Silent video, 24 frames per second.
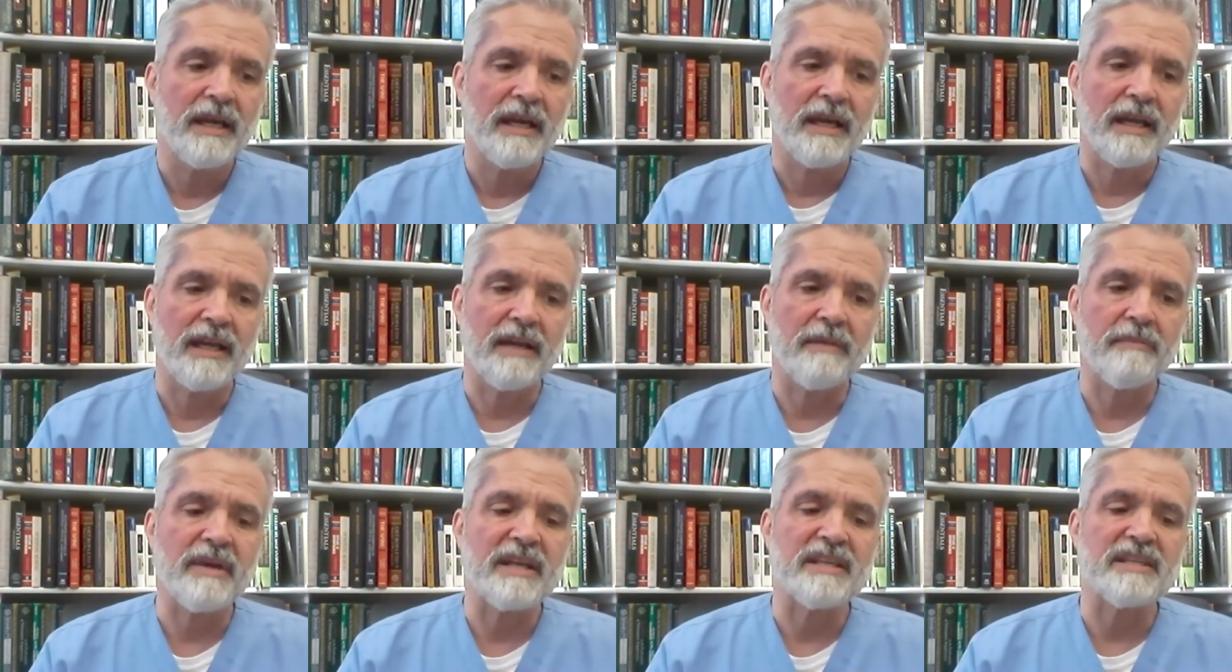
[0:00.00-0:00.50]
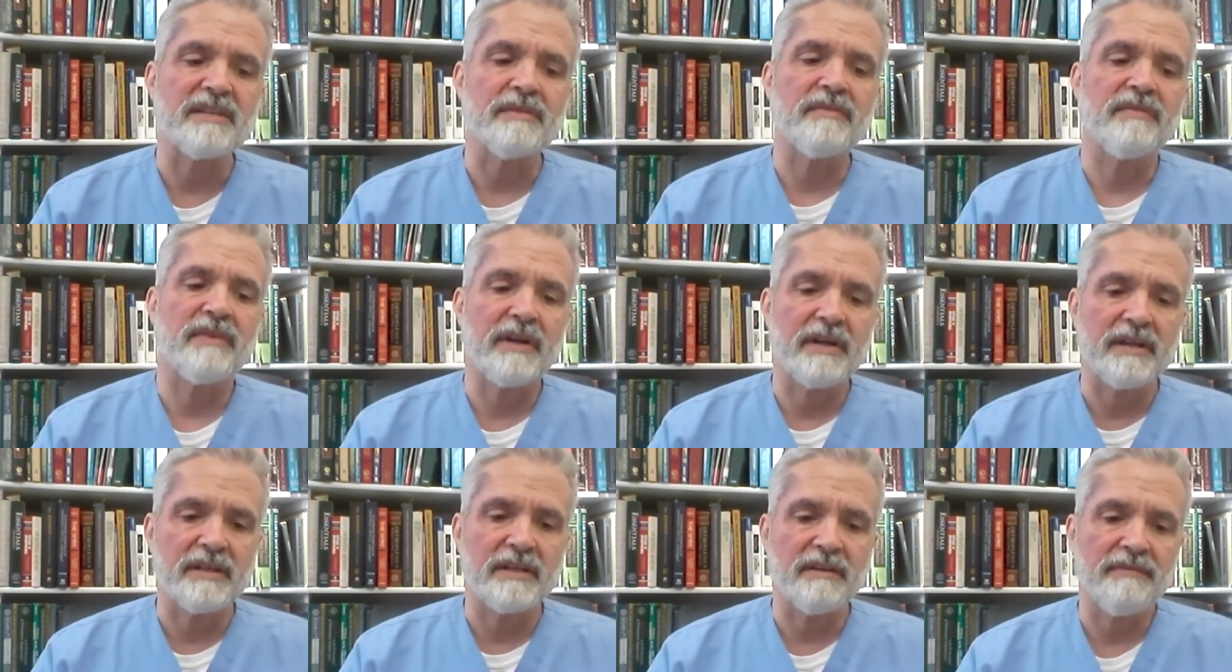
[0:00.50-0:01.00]
and it makes it
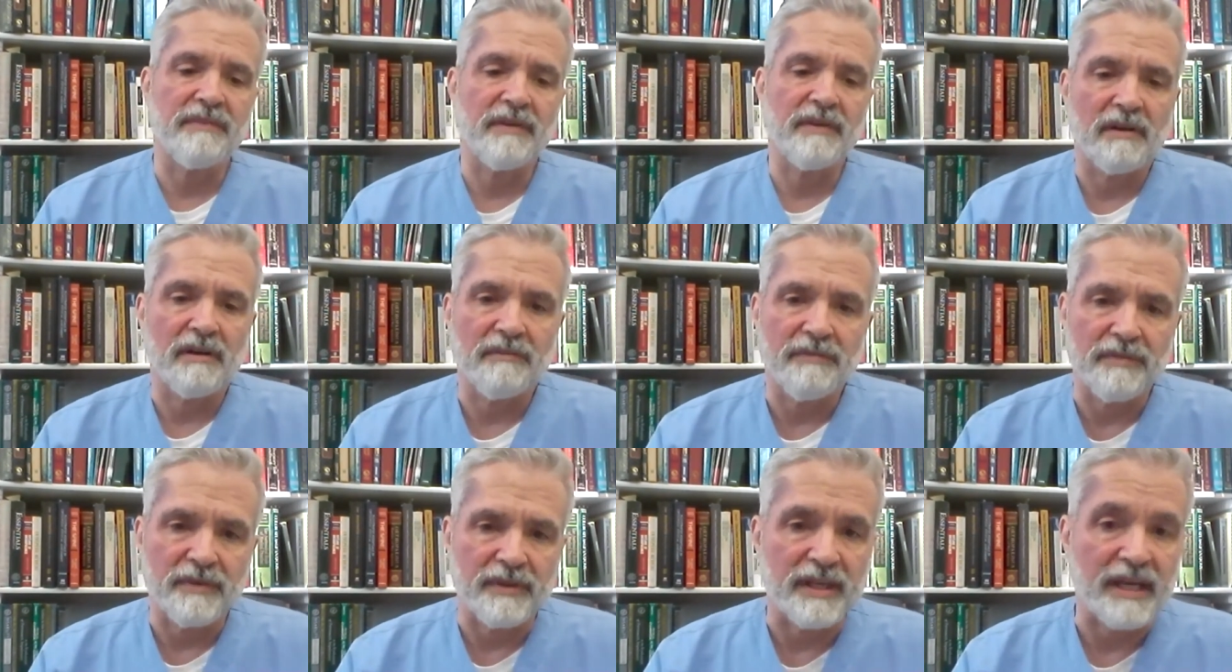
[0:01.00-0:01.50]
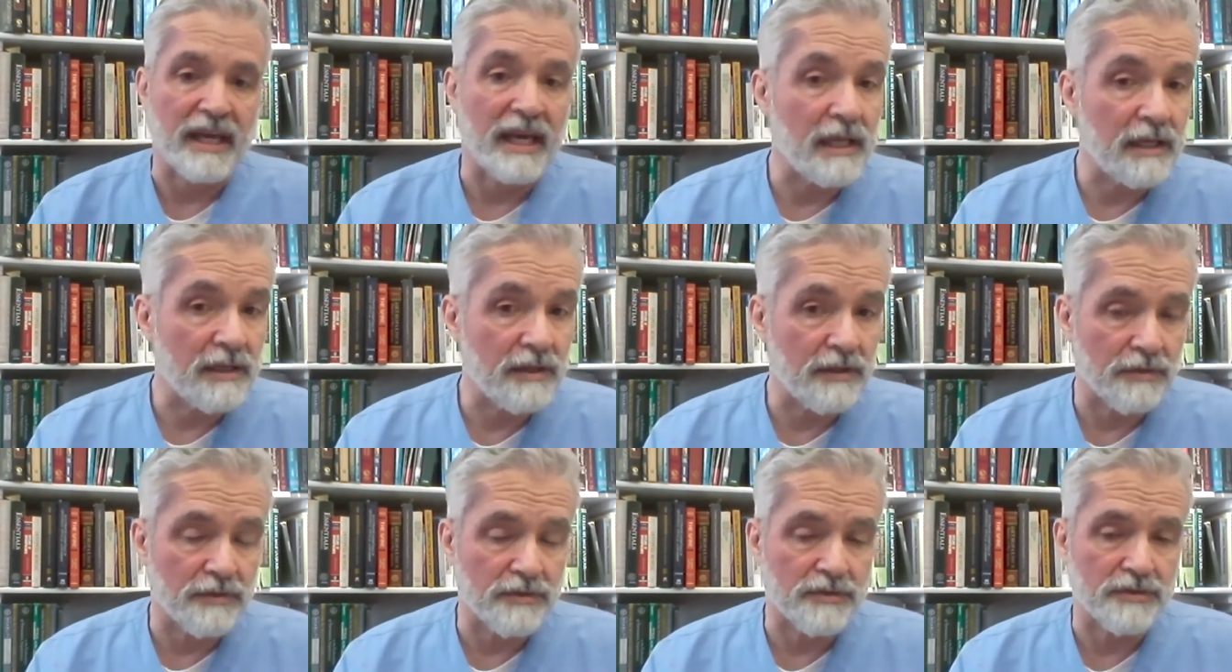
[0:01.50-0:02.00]
very difficult for the
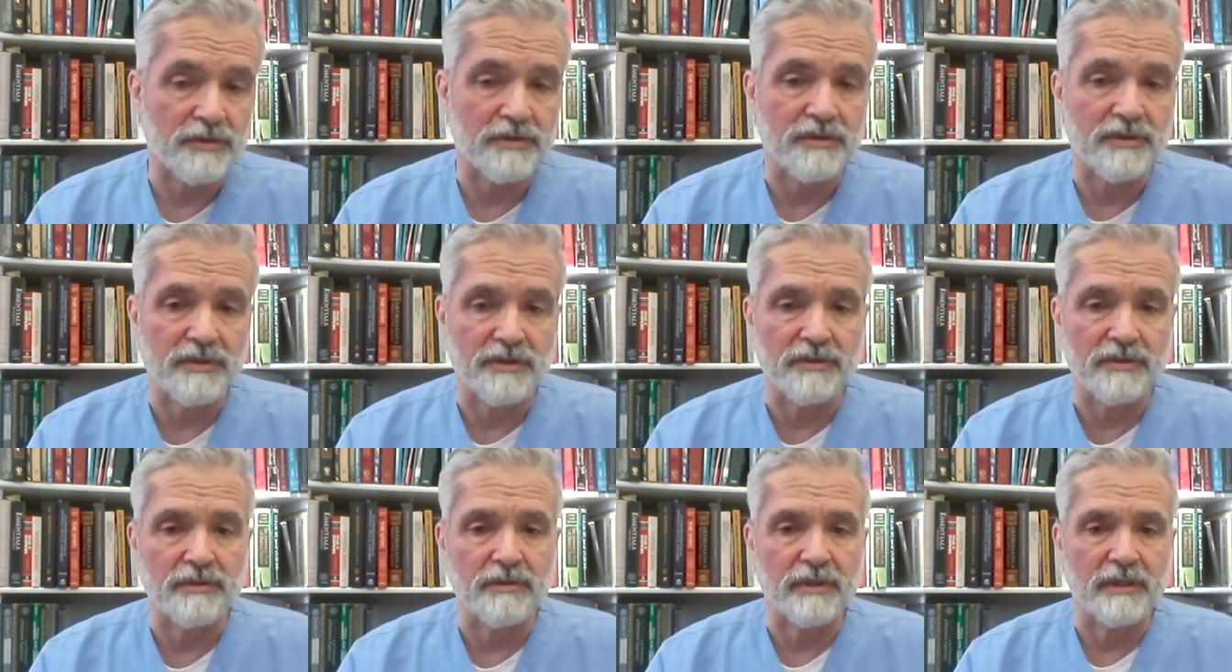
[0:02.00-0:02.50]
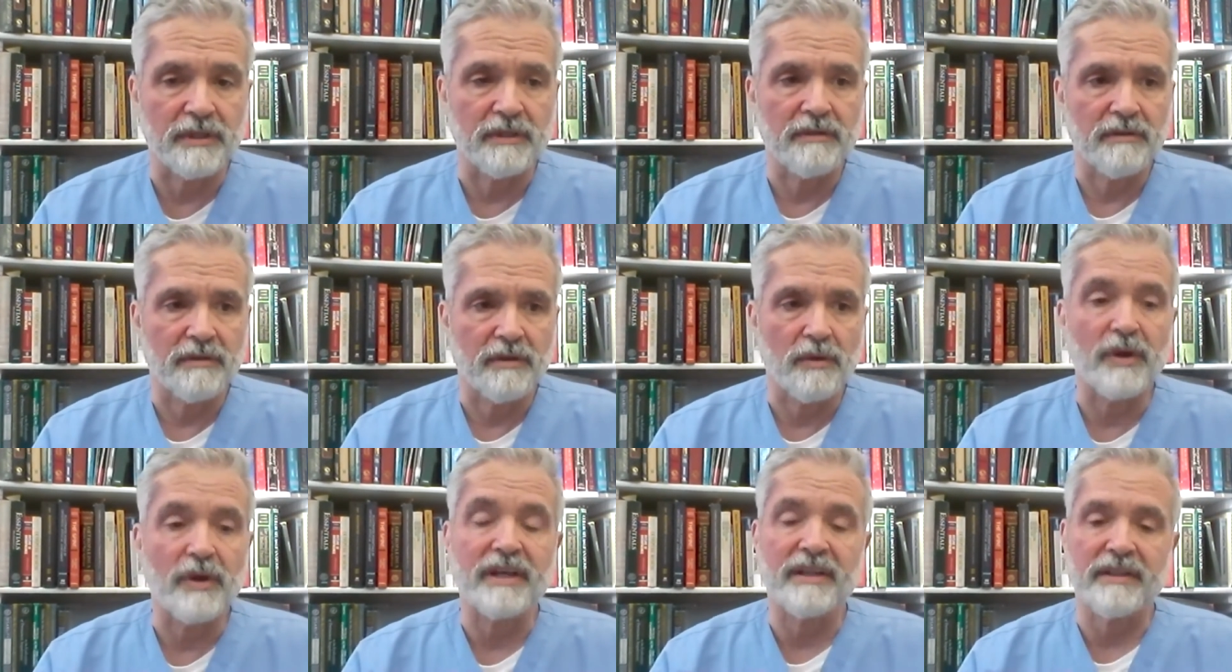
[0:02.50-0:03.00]
end user to do it
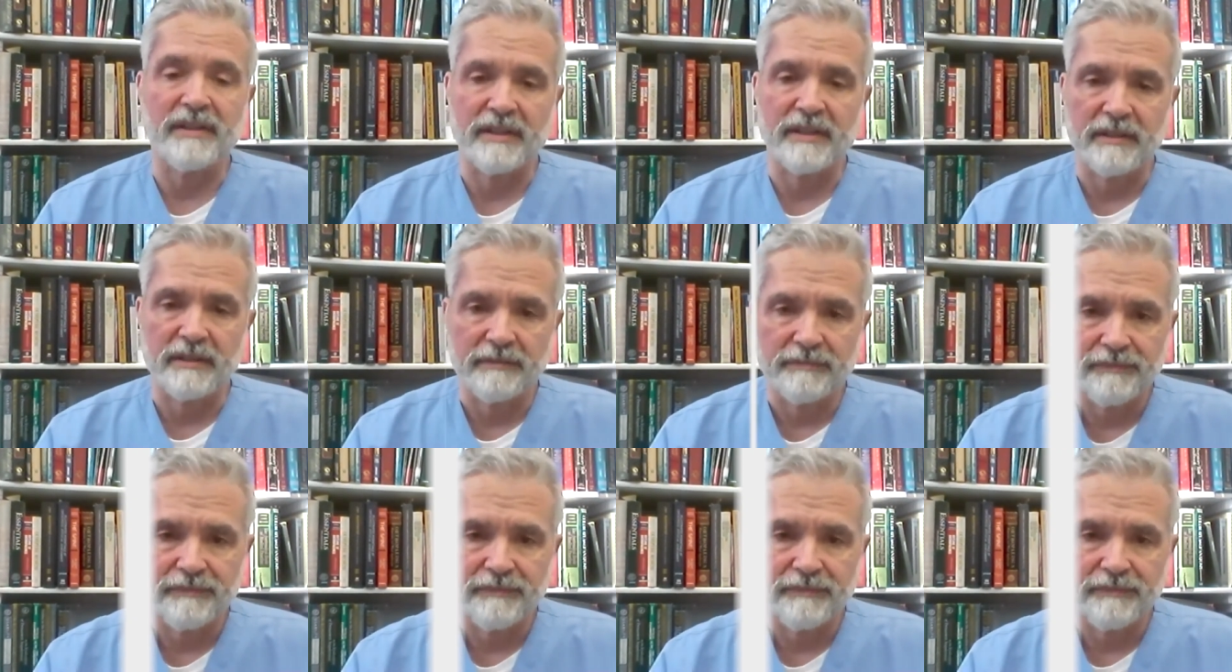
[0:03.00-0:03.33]
quickly.